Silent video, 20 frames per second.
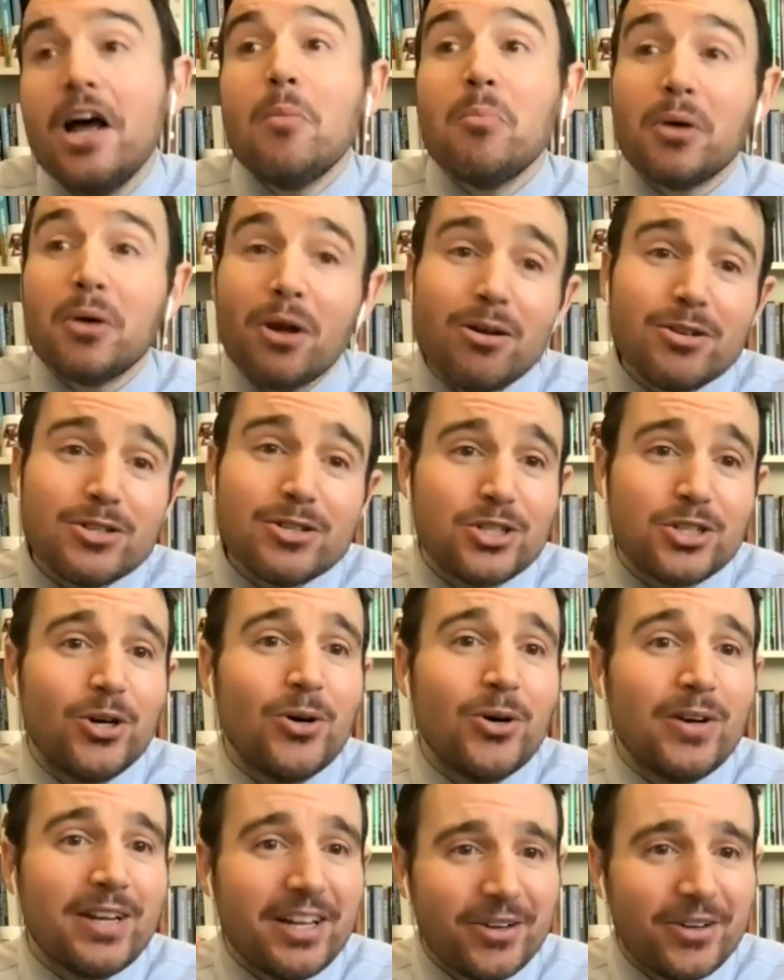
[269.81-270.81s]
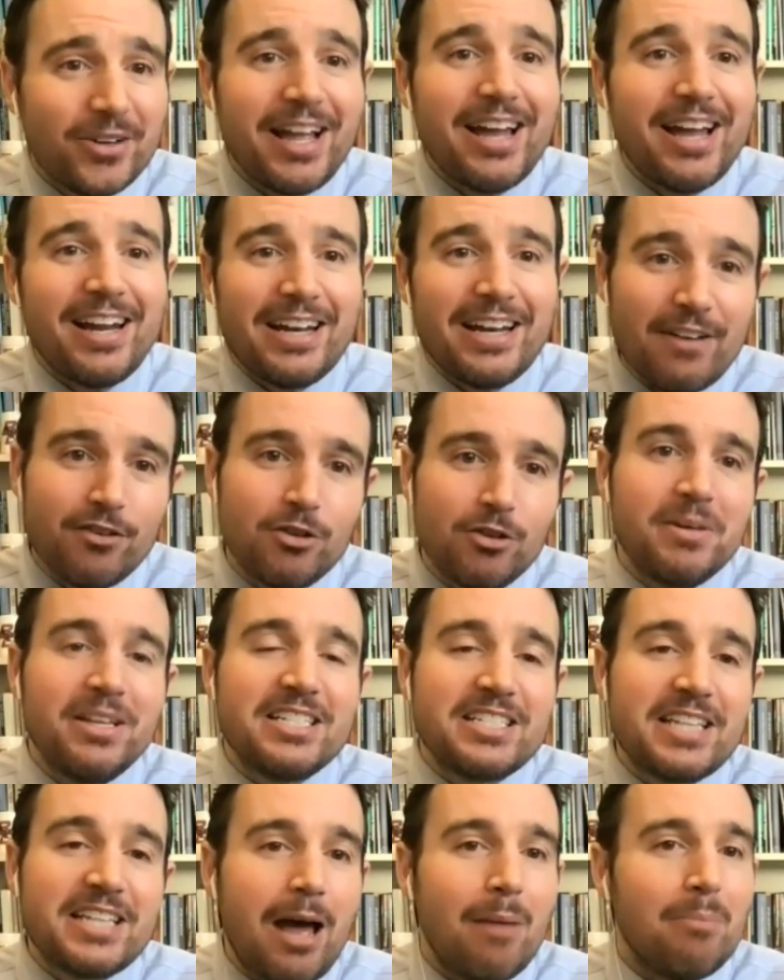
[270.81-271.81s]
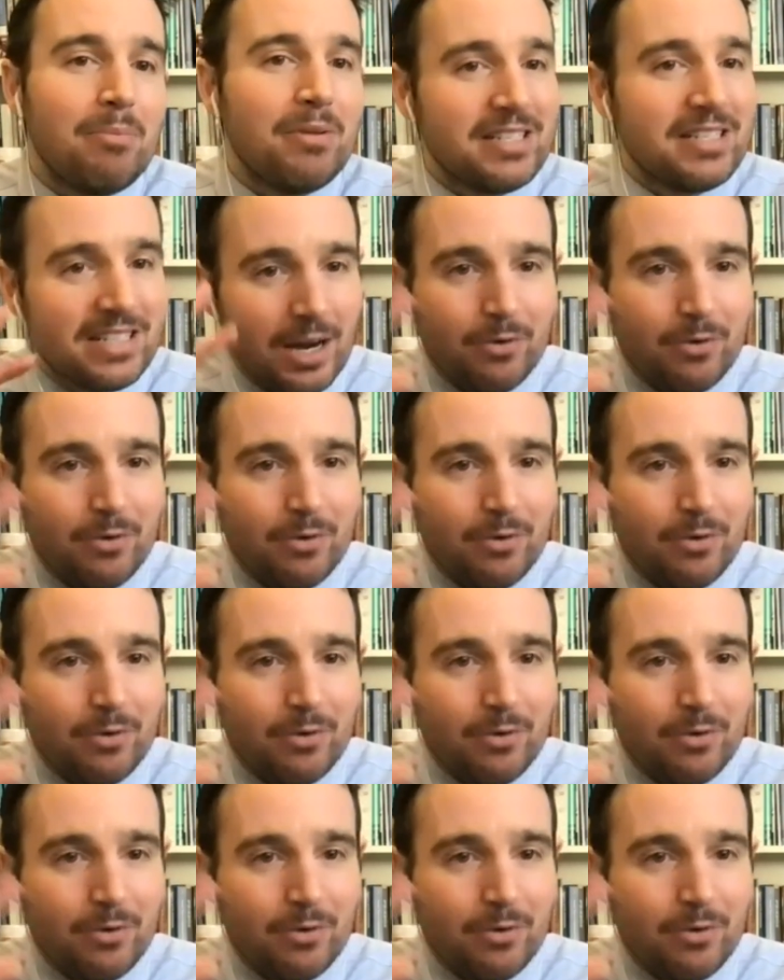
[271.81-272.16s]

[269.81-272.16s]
but also, again, inevitably this happens,